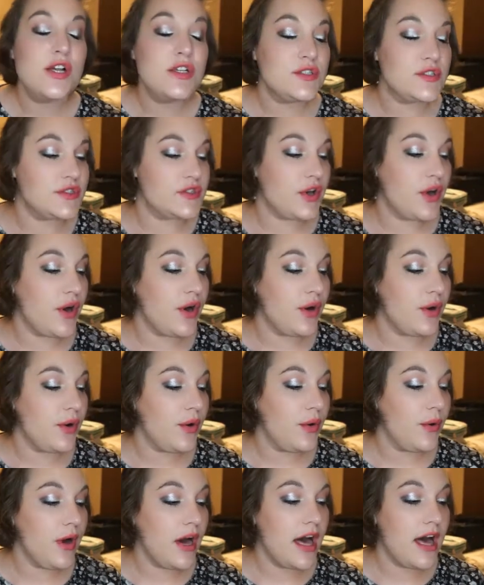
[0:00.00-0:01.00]

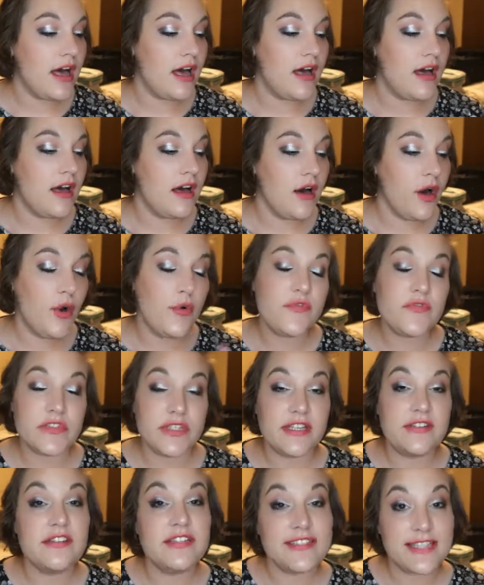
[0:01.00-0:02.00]
So
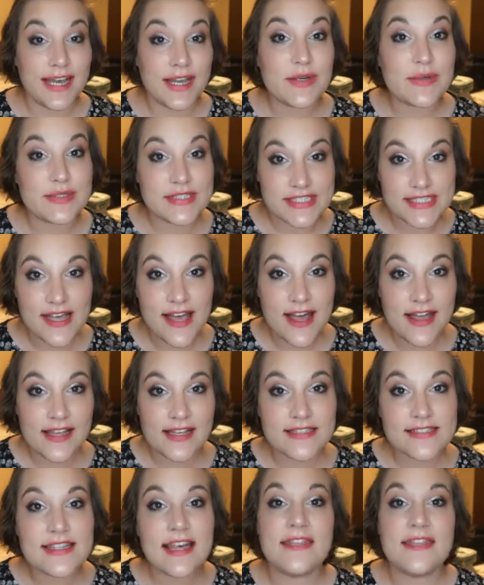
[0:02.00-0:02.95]
hopefully the title says